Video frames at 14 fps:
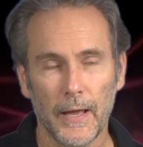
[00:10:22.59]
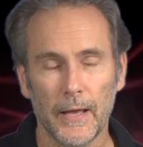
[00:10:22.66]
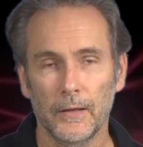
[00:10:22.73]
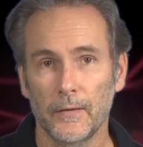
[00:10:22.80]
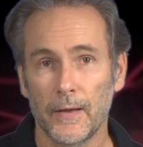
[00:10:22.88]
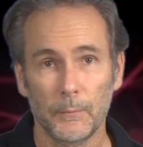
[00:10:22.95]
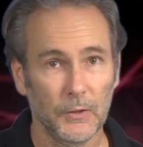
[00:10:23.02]

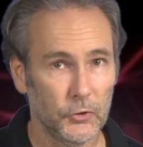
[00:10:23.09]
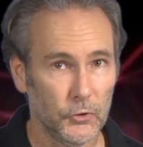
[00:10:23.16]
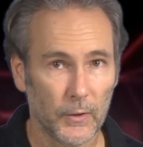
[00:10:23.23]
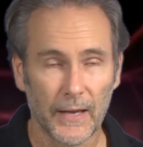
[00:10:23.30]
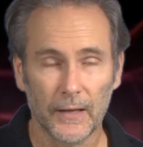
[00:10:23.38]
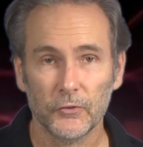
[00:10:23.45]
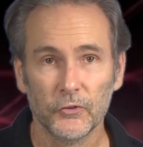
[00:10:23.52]
and that means
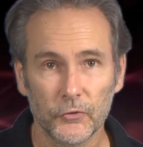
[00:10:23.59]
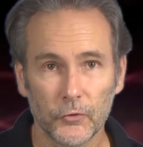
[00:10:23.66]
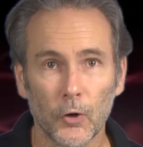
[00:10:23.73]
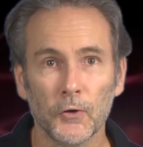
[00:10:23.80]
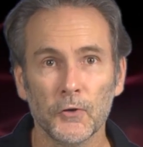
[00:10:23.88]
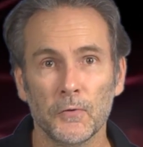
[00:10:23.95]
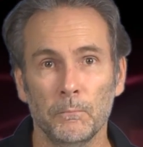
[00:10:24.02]
you can't
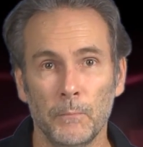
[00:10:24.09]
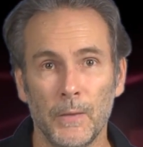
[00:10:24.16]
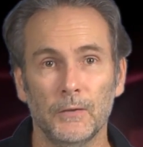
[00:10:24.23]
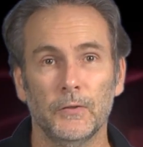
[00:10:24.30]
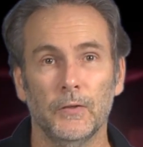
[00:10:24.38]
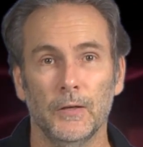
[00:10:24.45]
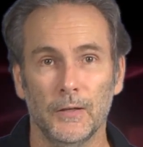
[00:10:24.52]
start
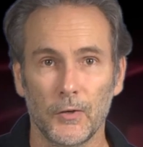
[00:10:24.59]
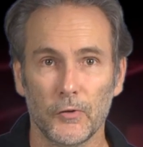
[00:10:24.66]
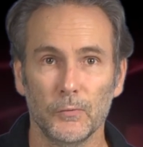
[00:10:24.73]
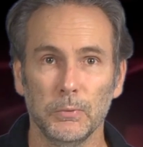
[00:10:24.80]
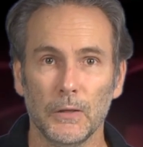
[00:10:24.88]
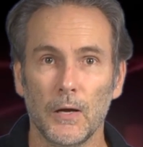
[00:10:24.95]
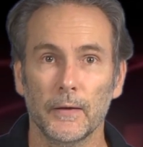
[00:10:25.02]
melting
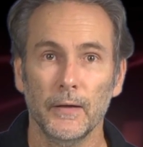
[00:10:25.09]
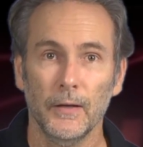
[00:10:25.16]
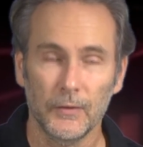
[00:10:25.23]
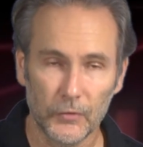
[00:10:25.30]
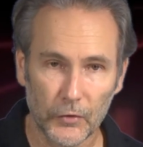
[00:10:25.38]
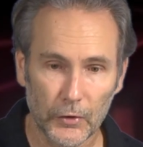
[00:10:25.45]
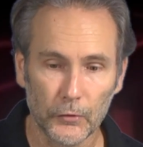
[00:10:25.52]
another block
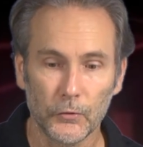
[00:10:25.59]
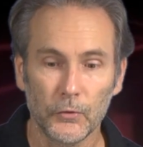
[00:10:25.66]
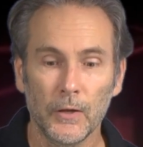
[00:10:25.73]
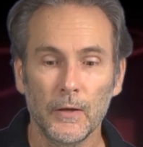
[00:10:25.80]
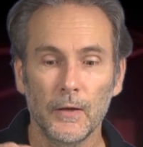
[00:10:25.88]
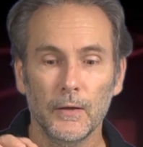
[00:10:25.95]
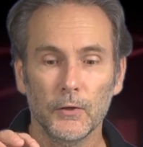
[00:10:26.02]

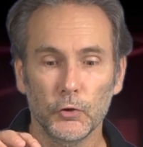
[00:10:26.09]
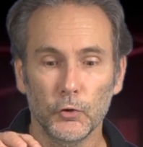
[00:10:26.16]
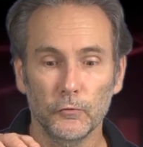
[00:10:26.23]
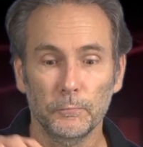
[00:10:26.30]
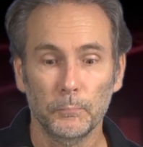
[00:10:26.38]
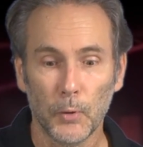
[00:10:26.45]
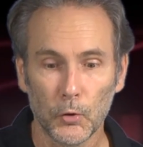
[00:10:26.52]
until
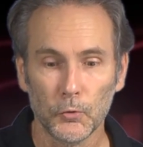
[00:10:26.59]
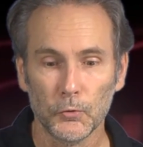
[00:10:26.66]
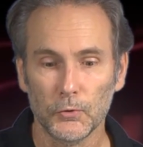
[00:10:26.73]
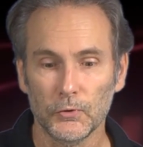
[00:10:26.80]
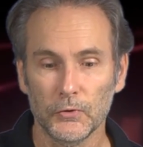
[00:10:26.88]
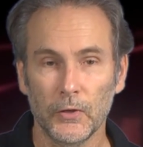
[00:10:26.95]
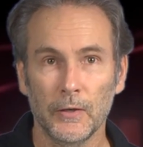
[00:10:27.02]
you've
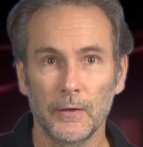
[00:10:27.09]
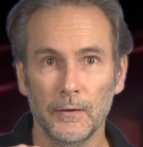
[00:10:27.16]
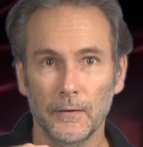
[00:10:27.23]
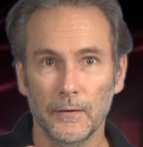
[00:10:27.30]
pulled